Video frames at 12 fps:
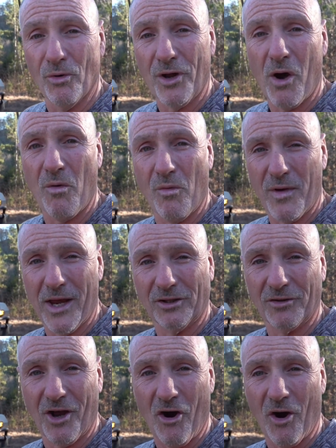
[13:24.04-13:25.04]
We'll know when we get
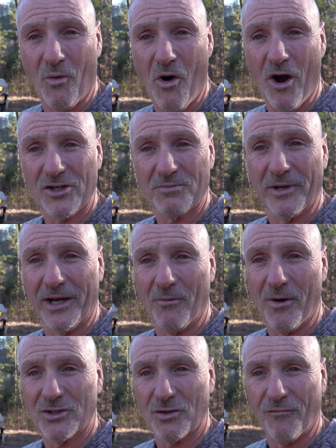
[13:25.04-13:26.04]
to the car wash, but
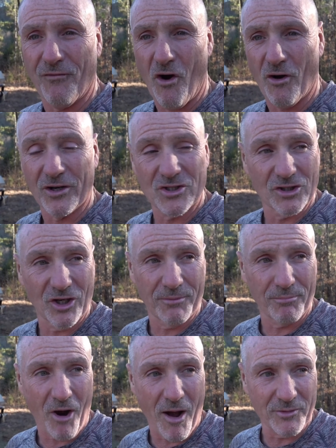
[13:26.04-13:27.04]
anyway, so far it's looking
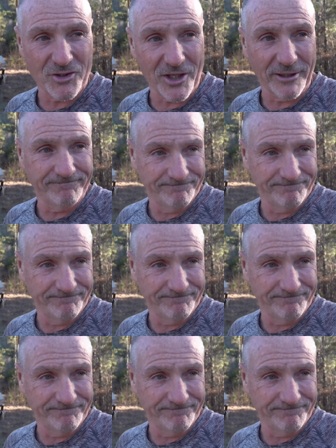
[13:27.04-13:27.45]
promising.